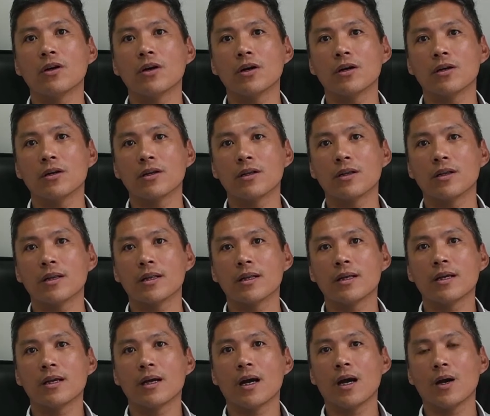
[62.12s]
on
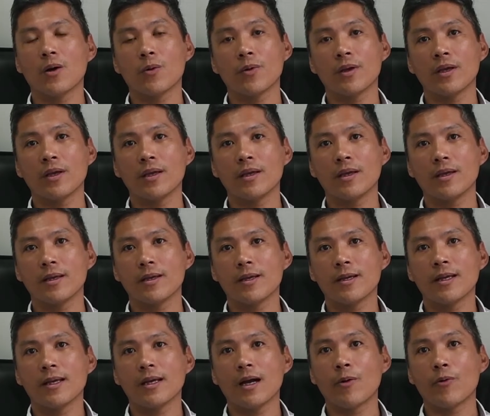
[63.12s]
how we,
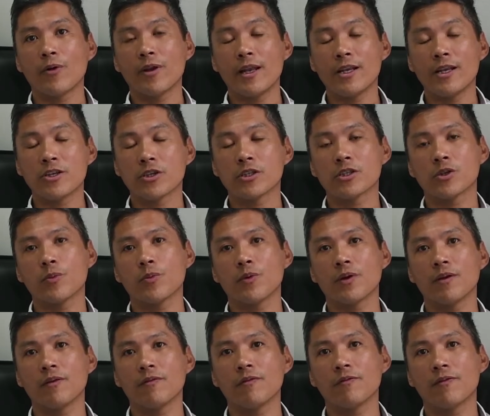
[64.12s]
our relationship
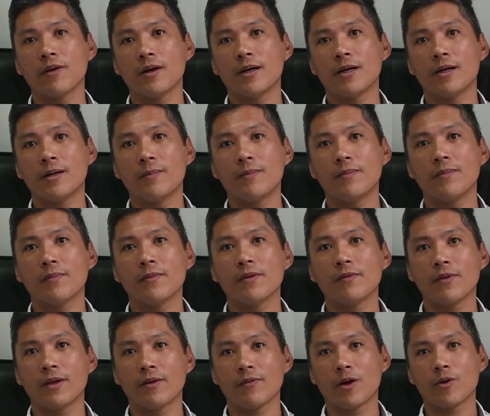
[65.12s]
with um,
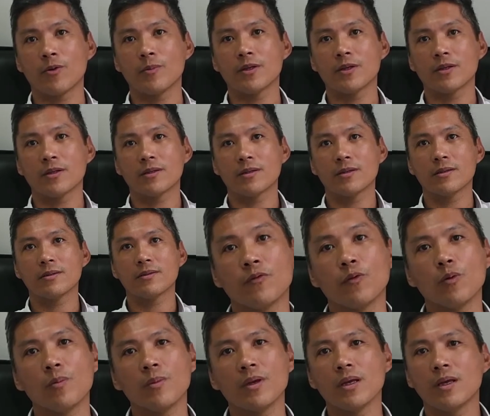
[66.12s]
the environment
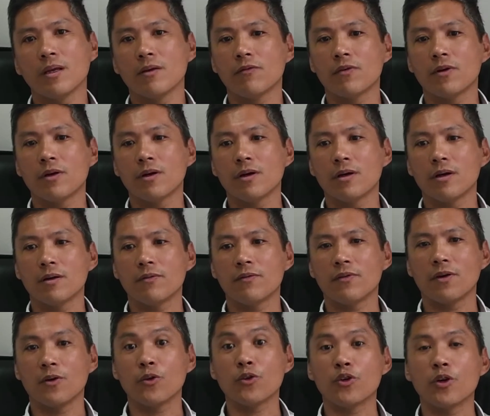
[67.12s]
for me, the,
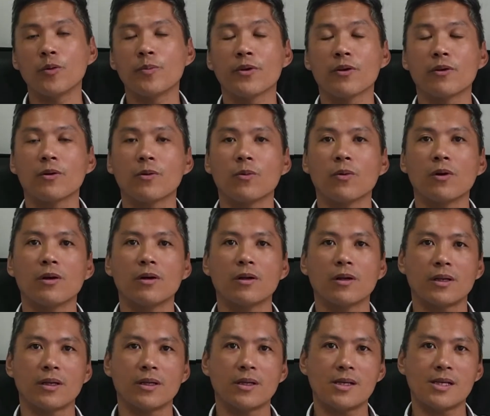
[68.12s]
the utopian
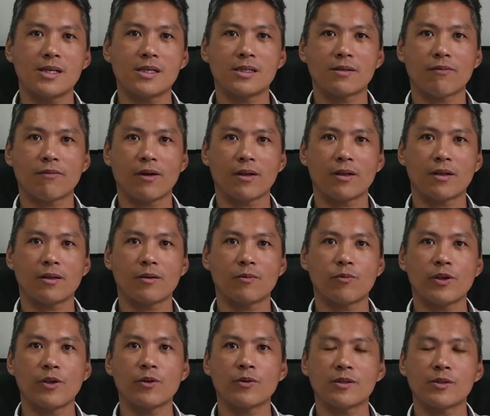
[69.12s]
world is that
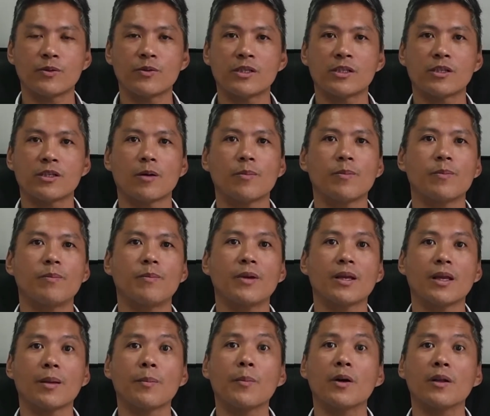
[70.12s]
we don't stop
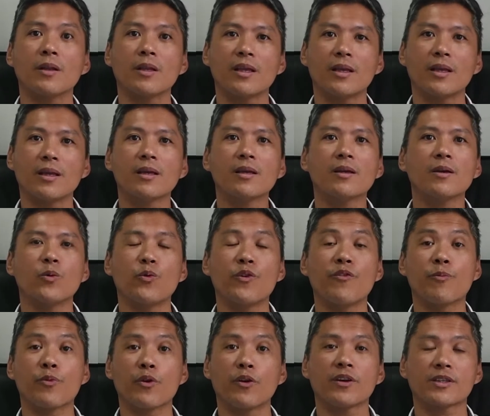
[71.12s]
making money
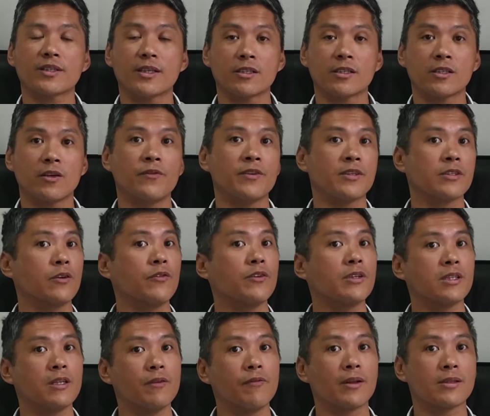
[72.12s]
with products and services.
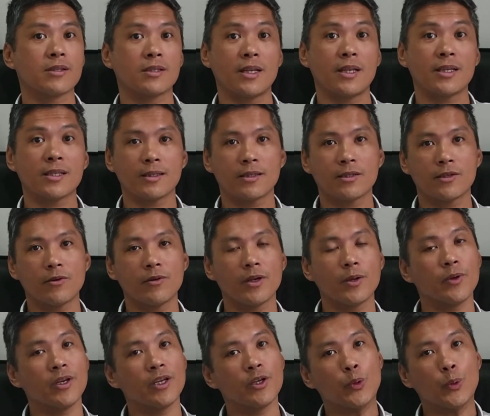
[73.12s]
Obviously, that's necessary.
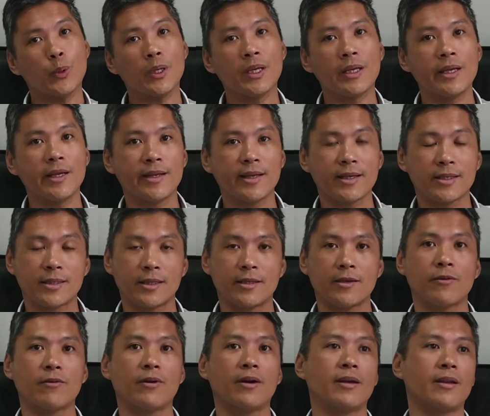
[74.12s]
We need to eat,
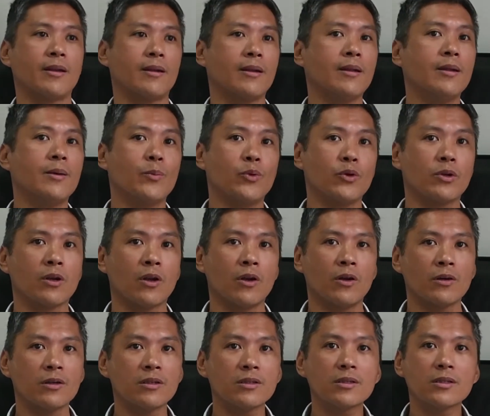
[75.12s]
etc., and put
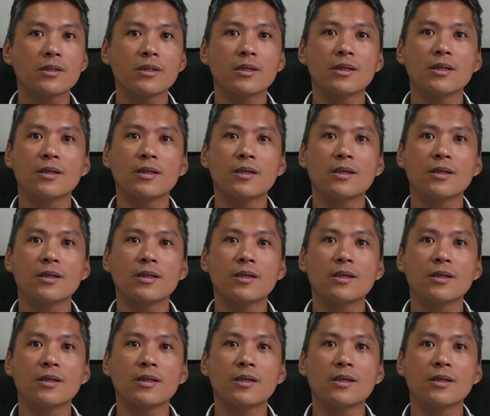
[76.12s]
clothes.